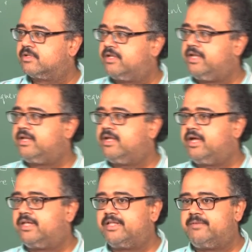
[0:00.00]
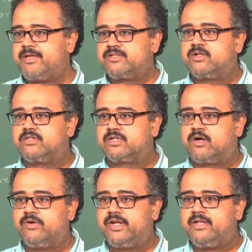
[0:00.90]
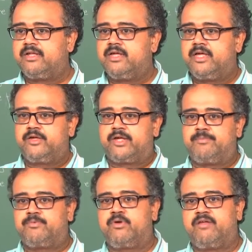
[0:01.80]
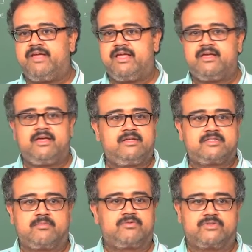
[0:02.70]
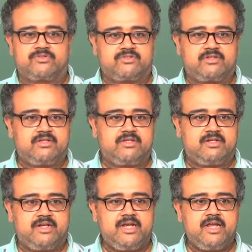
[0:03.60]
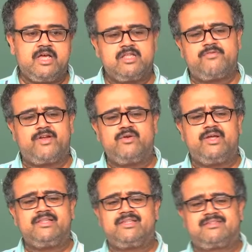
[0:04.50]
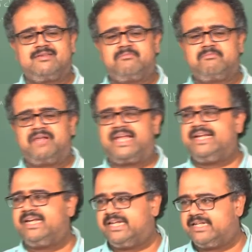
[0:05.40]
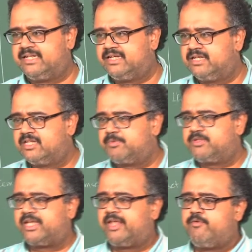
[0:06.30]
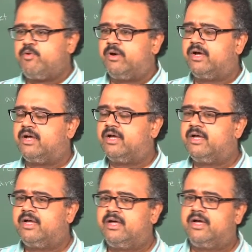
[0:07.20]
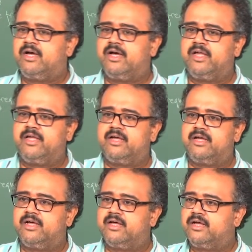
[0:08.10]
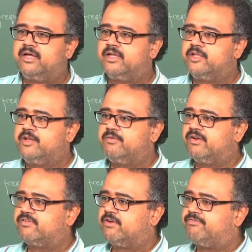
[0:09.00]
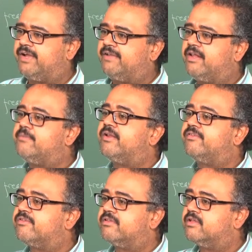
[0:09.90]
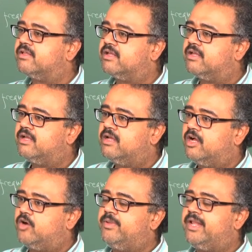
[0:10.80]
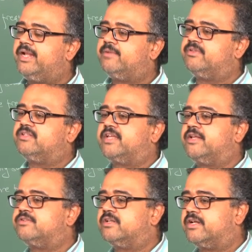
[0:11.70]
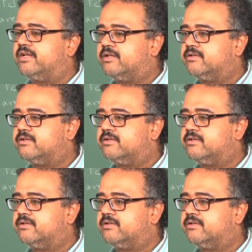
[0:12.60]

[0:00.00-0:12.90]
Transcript: right, and then based on the counting you can prune away some of those, right. So if you are doing this blindly, suppose I give you a universe of 5 elements, how many item sets can you generate,